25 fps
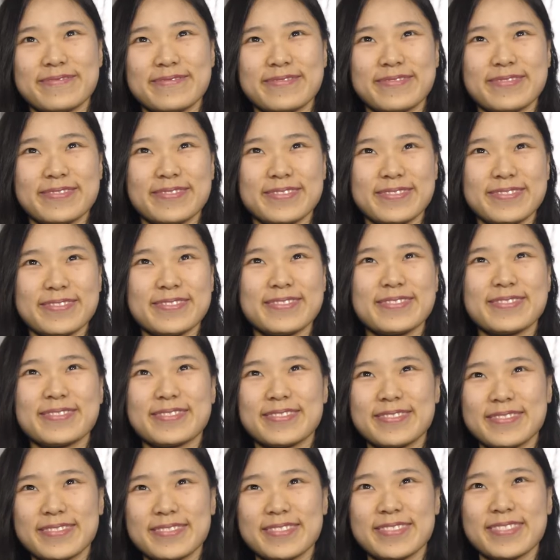
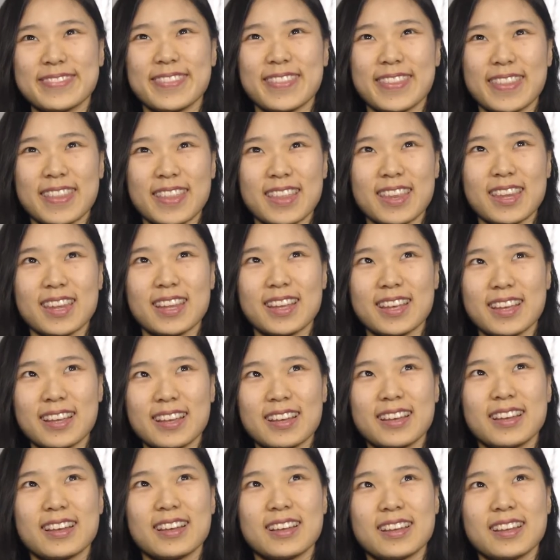
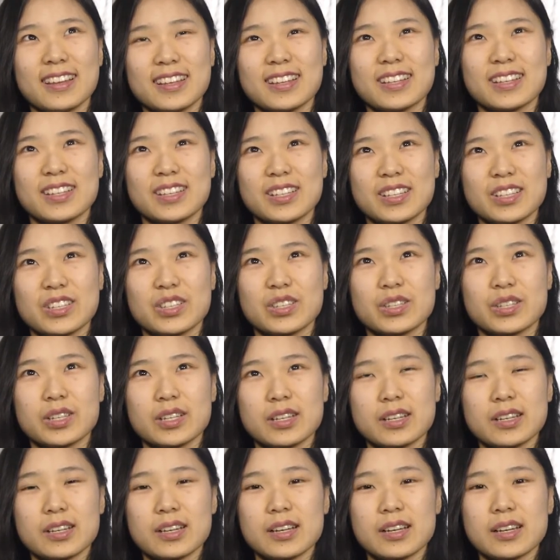
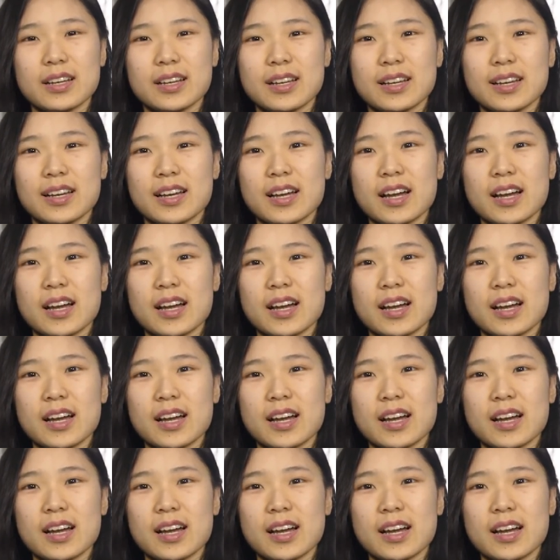[no speech]